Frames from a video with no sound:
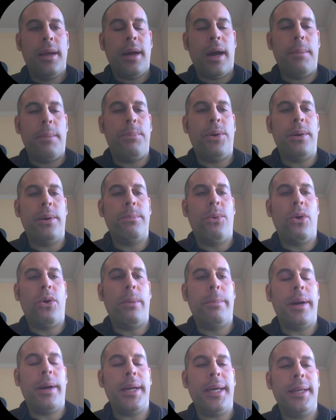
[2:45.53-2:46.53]
I put
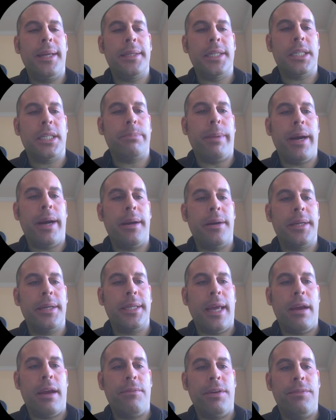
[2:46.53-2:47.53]
more money into
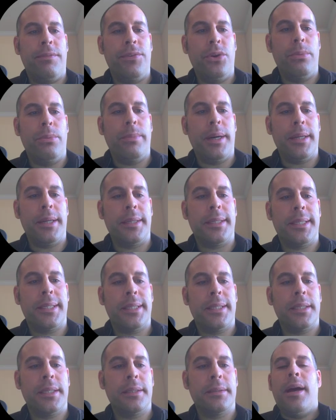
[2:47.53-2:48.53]
SPDRs every few
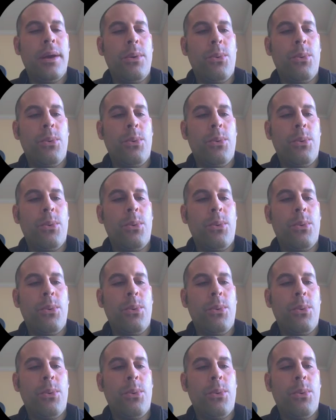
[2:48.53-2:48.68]
months.